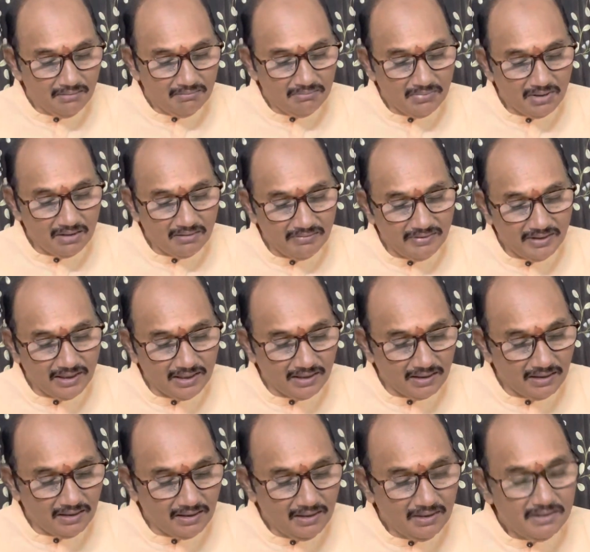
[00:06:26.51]
but
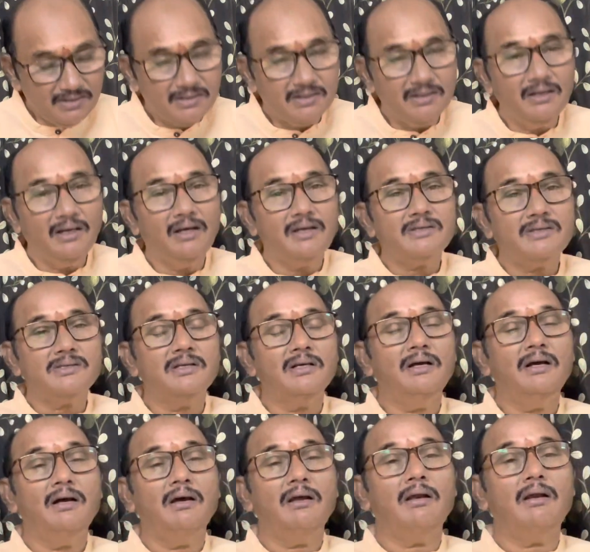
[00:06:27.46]
where she has
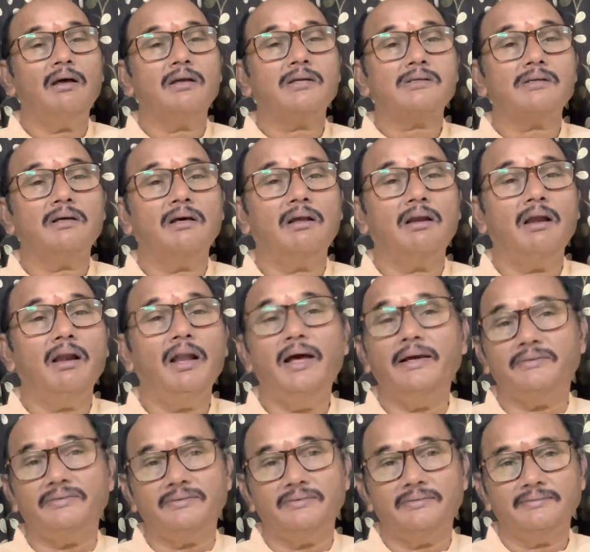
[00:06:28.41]
lost her
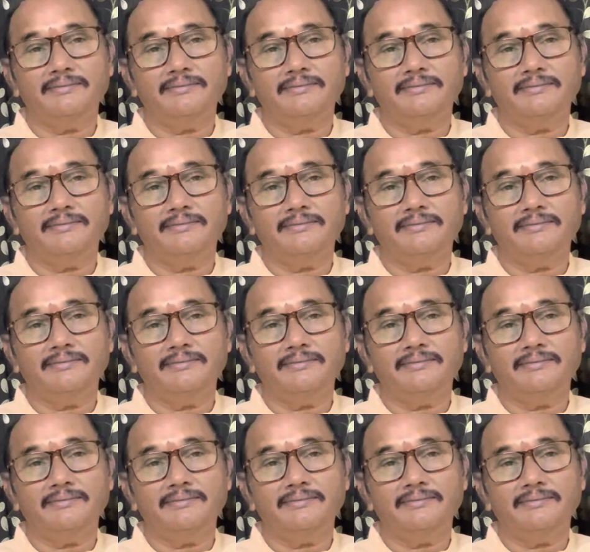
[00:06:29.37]
life.